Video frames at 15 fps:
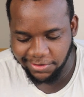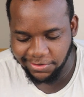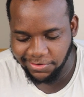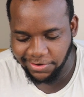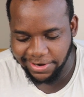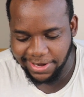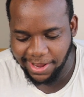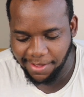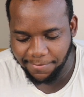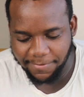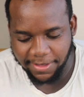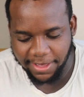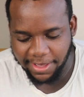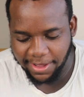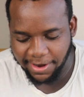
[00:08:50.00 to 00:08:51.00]
You're going down
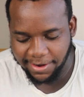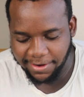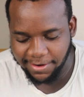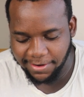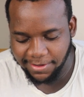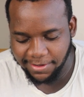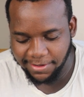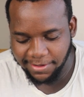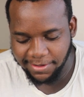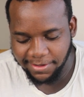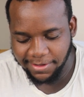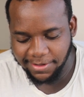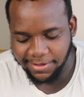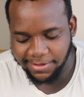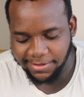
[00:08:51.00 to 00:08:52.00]
bad.
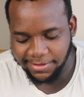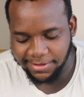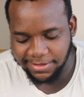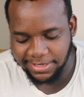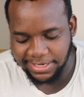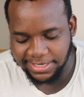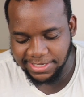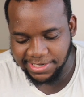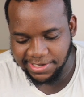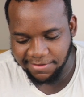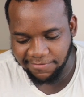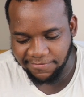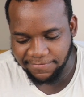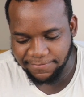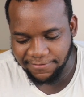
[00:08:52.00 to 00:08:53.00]
These niggas
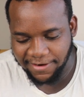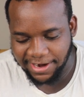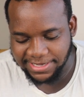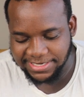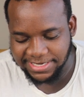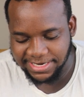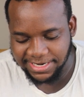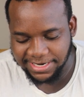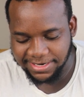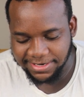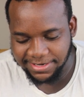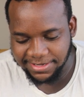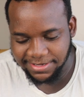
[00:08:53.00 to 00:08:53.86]
from wrestling.